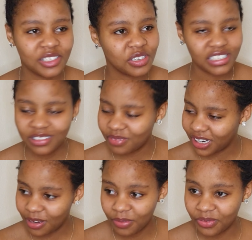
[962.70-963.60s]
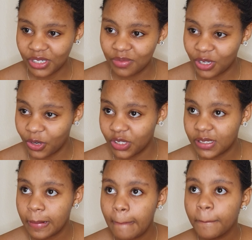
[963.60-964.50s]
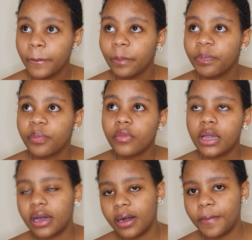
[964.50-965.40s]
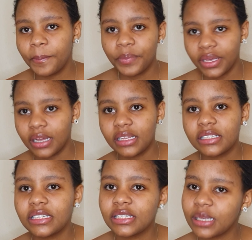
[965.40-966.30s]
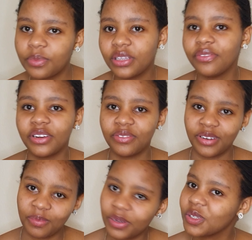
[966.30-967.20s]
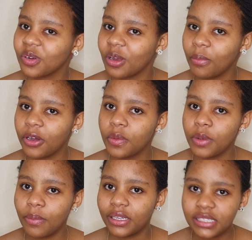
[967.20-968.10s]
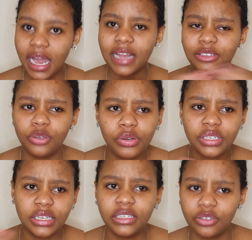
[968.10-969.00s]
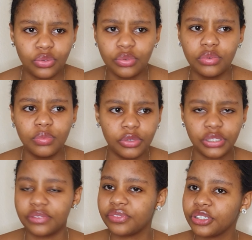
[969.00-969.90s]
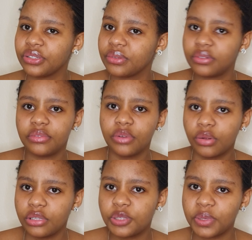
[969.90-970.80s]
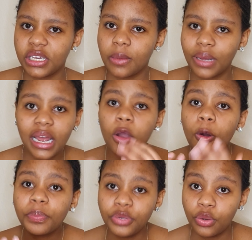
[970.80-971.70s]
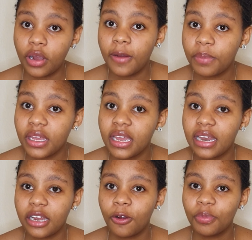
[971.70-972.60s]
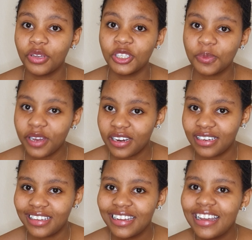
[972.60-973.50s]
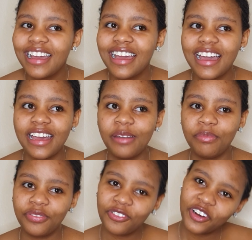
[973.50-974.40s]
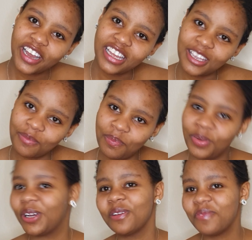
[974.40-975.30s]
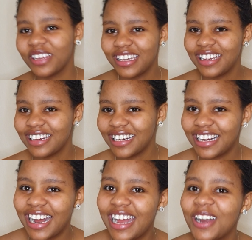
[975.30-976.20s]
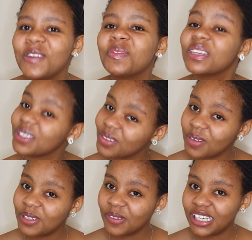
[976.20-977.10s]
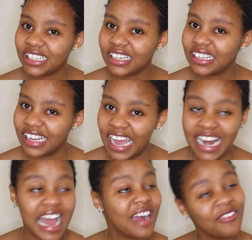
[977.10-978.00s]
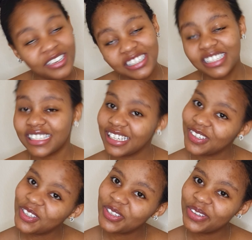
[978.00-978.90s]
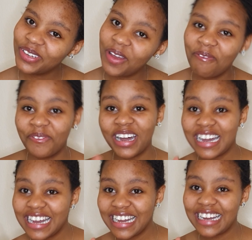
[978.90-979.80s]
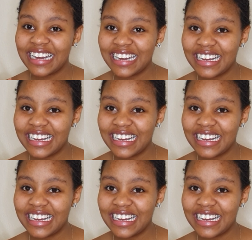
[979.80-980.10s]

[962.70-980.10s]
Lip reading: not really my cup of tea, because yeah, that's just something very personal about me. But I don't really do motivational speaking. But I hope you're happy, and I hope you're inspired. And before I keep blabbing here, I hope you subscribe to my channel, and I want to see you soon. Bye.